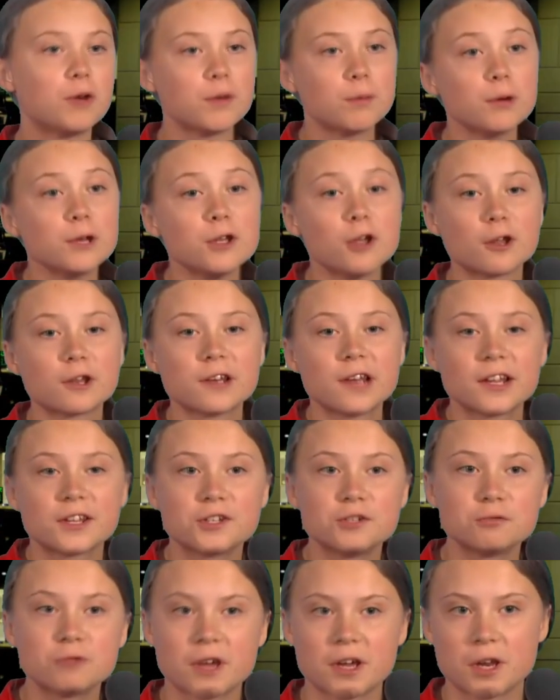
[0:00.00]
We will not
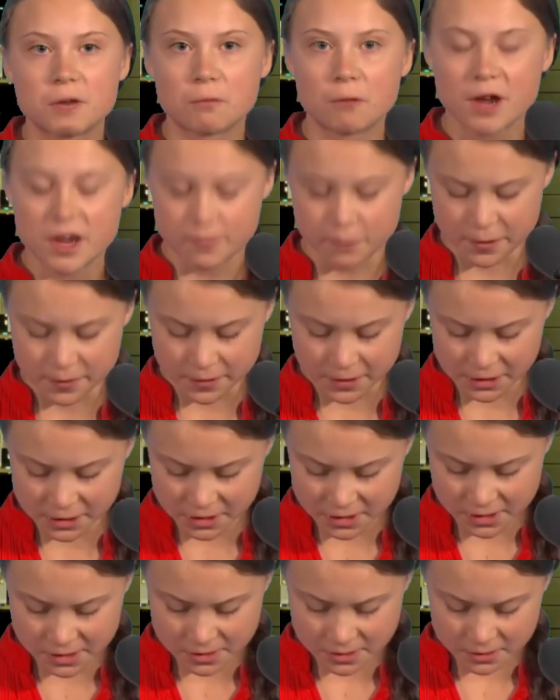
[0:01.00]
let you get away with
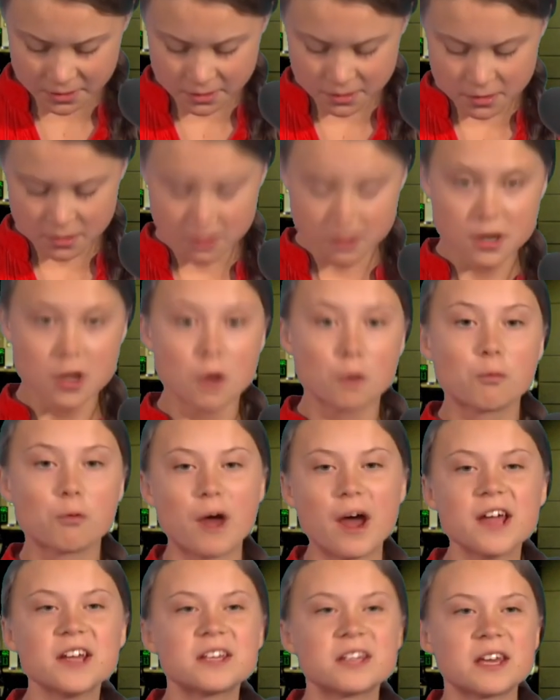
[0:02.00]
this.
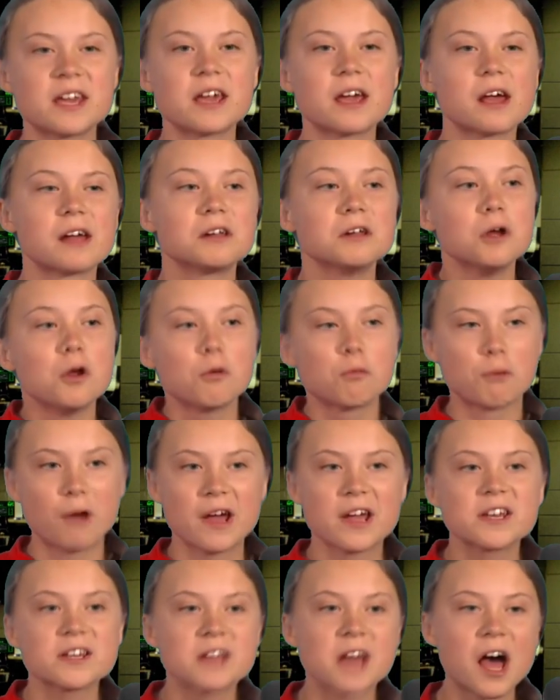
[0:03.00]
Right here,
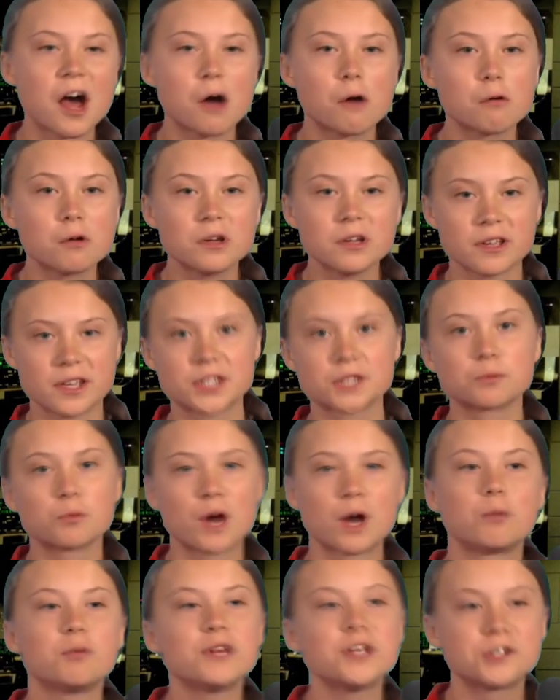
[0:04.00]
right now, is
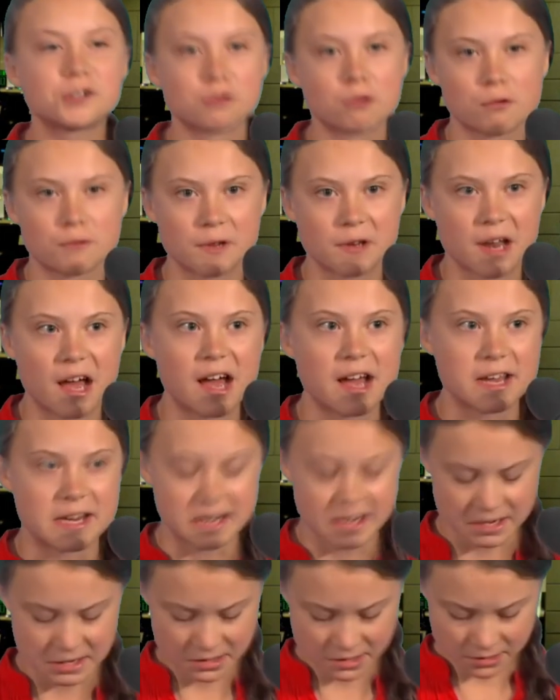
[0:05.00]
where we draw the line.